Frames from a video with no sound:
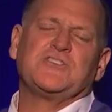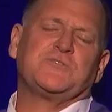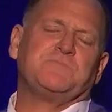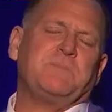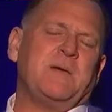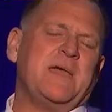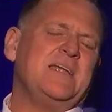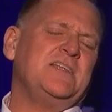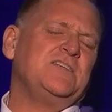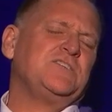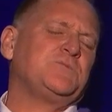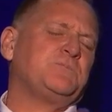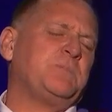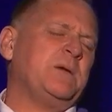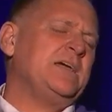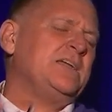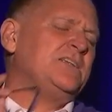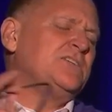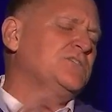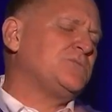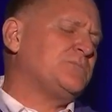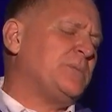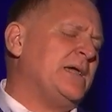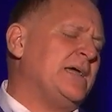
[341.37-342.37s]
Spend,
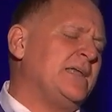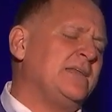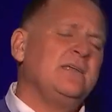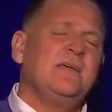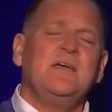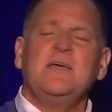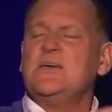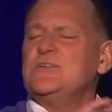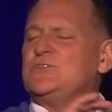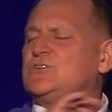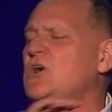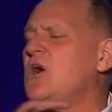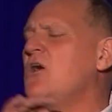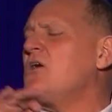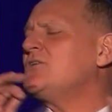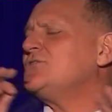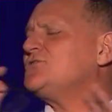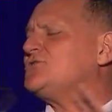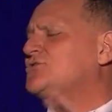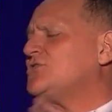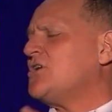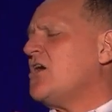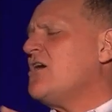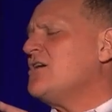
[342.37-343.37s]
spend, spend.
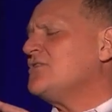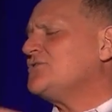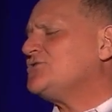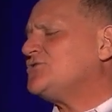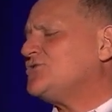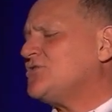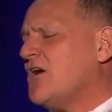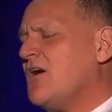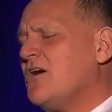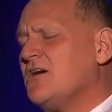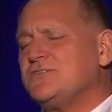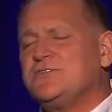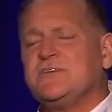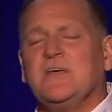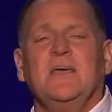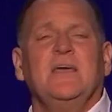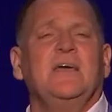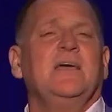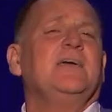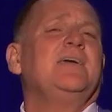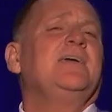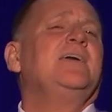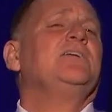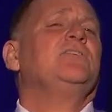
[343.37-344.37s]
Charge, charge, charge.
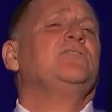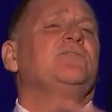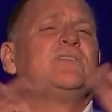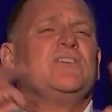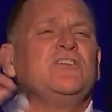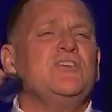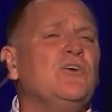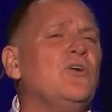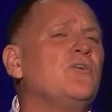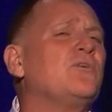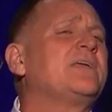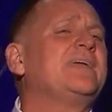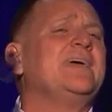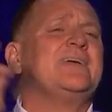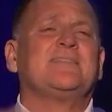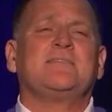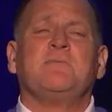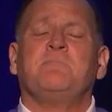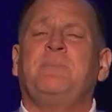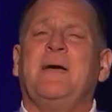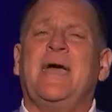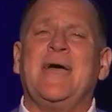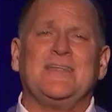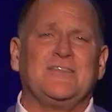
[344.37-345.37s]
You'll get the
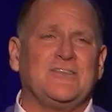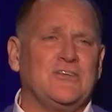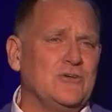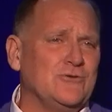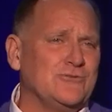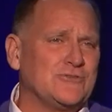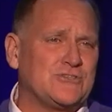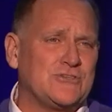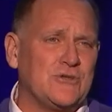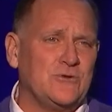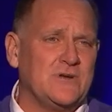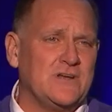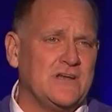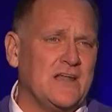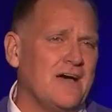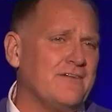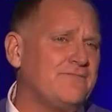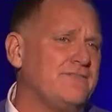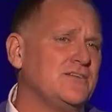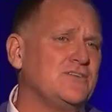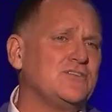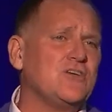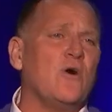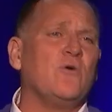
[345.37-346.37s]
bad news soon
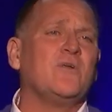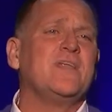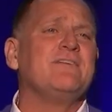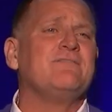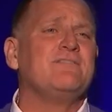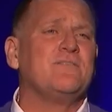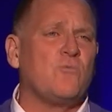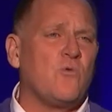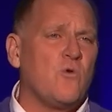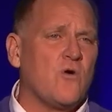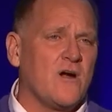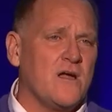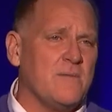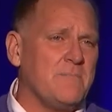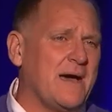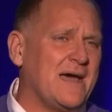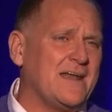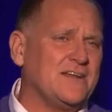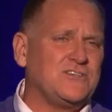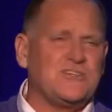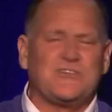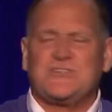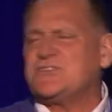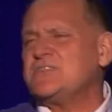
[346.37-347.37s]
enough, and don't even worry about
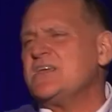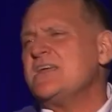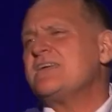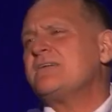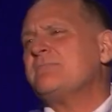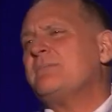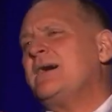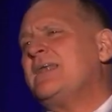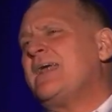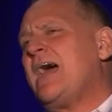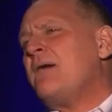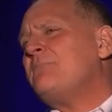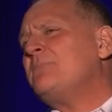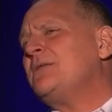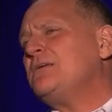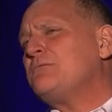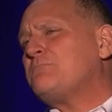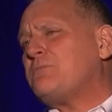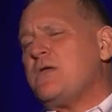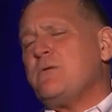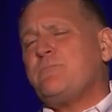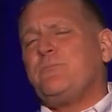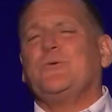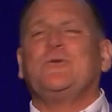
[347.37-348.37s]
it. Just think about how many
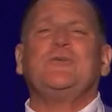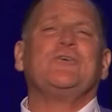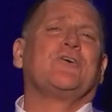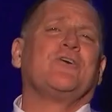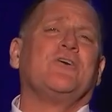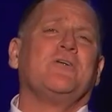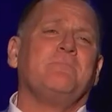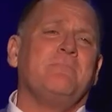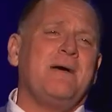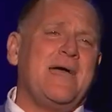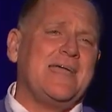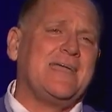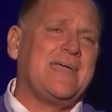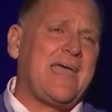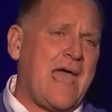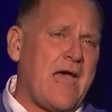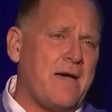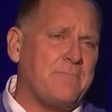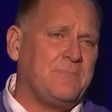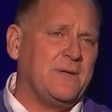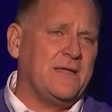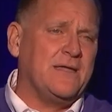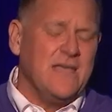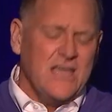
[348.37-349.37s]
people you're going to make
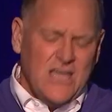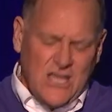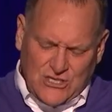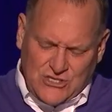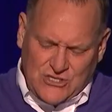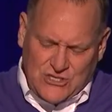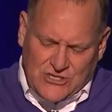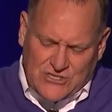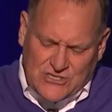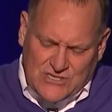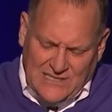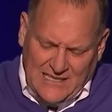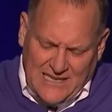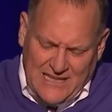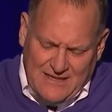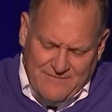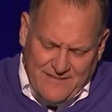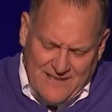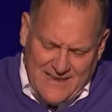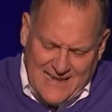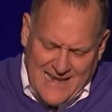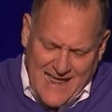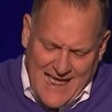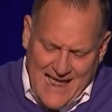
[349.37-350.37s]
happy. Just live
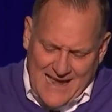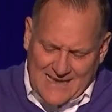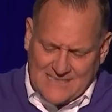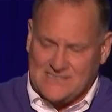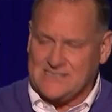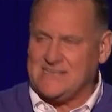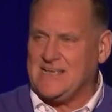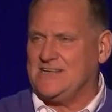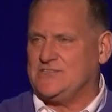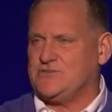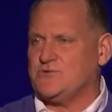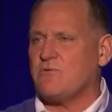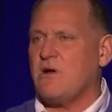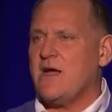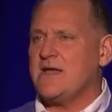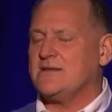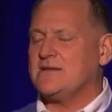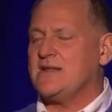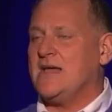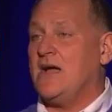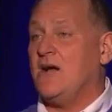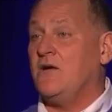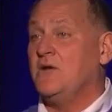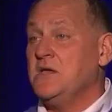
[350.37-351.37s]
in excess right
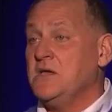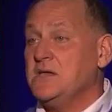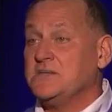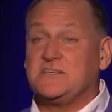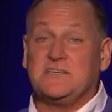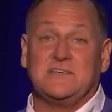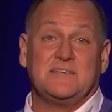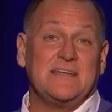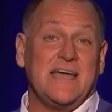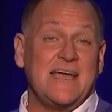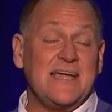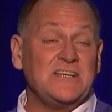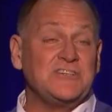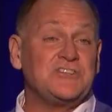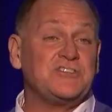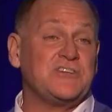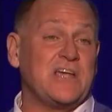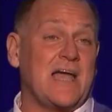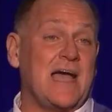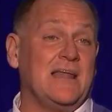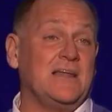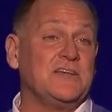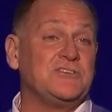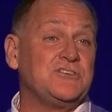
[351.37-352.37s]
now. Today's
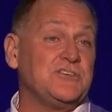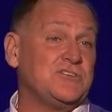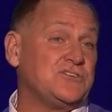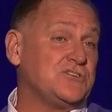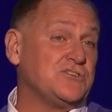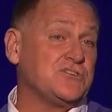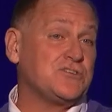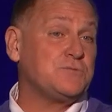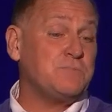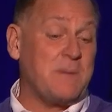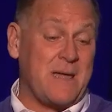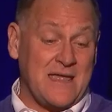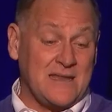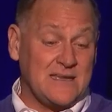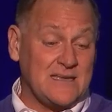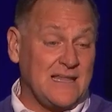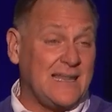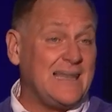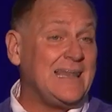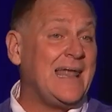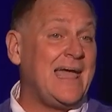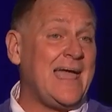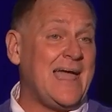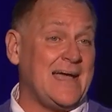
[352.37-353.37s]
challenge is to spend
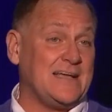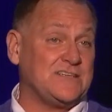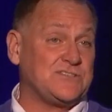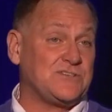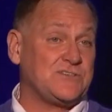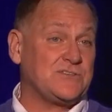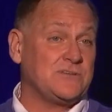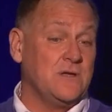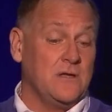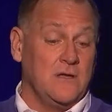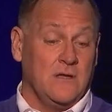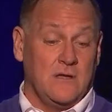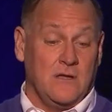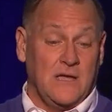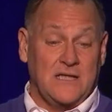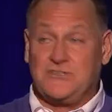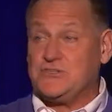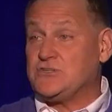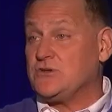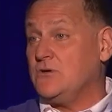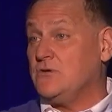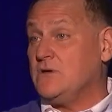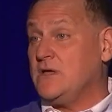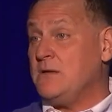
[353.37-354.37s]
less. And
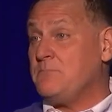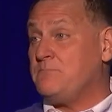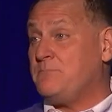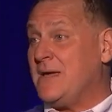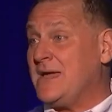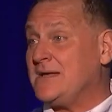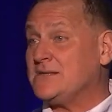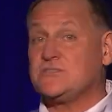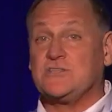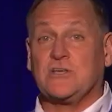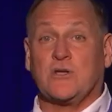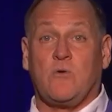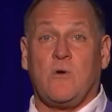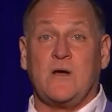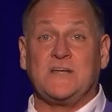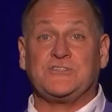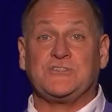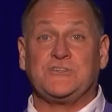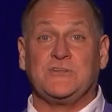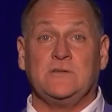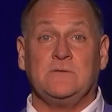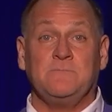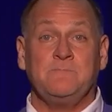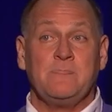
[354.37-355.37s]
so it begs the
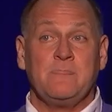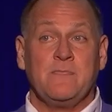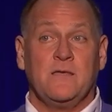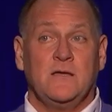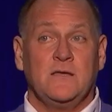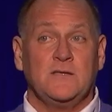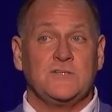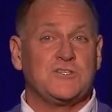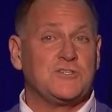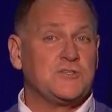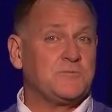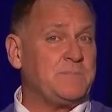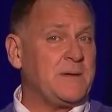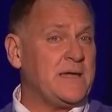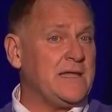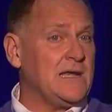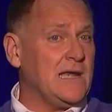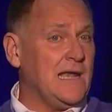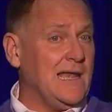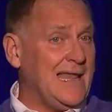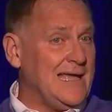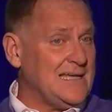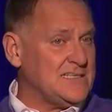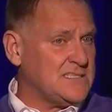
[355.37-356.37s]
question, spend
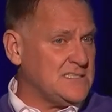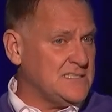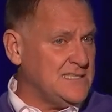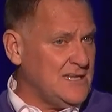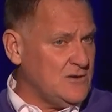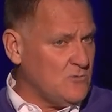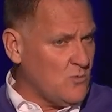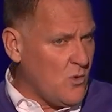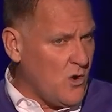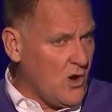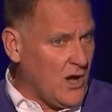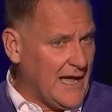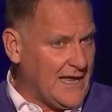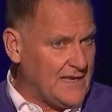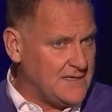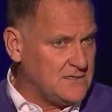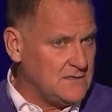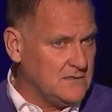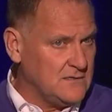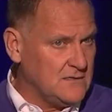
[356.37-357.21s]
less than what?